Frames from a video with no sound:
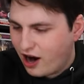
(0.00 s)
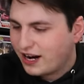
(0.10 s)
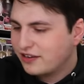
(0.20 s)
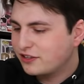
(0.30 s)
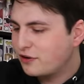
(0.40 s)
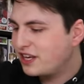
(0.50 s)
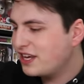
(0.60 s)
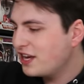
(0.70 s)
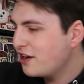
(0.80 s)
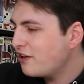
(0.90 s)
All right, guys, so
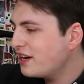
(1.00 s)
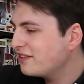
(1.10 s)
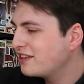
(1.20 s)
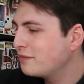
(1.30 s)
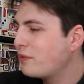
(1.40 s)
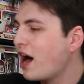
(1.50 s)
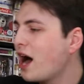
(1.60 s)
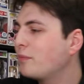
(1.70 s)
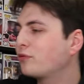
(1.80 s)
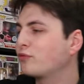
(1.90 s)
here is the
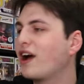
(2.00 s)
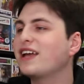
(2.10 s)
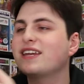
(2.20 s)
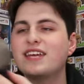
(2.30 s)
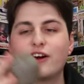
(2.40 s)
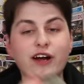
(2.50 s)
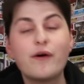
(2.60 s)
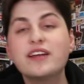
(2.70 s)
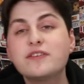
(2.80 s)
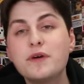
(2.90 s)
Pop right here.
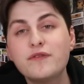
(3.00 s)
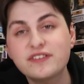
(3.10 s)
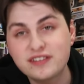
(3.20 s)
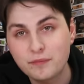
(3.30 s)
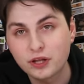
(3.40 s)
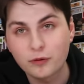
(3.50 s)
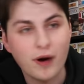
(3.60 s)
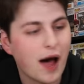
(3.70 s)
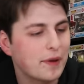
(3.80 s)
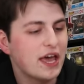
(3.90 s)
Now, it is a bit of a simpler
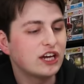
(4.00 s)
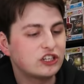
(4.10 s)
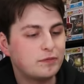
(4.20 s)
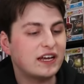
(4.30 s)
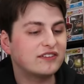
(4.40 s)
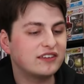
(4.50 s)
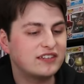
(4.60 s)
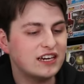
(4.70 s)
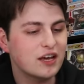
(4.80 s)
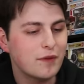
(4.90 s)
Pop just because this
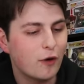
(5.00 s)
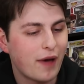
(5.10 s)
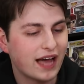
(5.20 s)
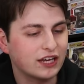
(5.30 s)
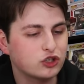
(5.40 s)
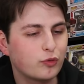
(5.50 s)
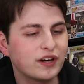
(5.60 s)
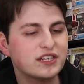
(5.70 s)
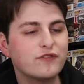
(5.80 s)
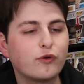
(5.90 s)
did come out back in
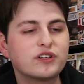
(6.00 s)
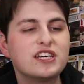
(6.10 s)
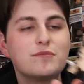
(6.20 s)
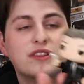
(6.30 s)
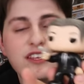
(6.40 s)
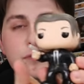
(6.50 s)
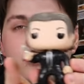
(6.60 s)
2014, but this